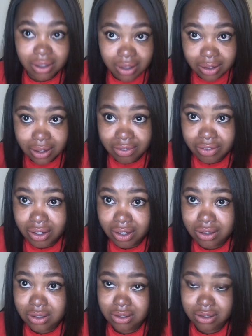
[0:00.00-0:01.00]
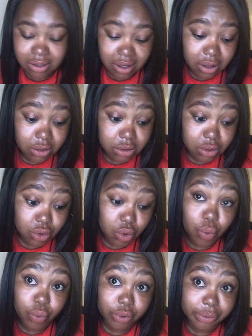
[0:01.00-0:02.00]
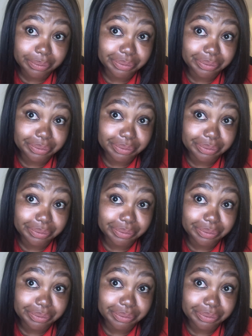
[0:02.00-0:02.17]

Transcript: an even skinned tone.